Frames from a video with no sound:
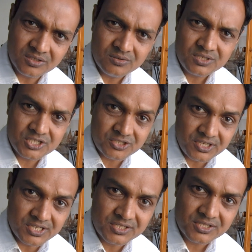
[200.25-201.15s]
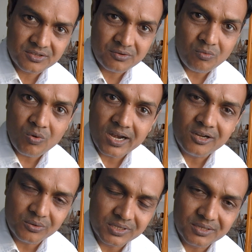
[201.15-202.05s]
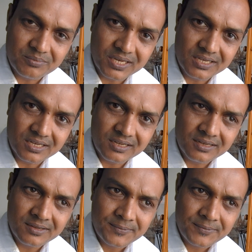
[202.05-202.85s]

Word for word: you know stress while doing the painting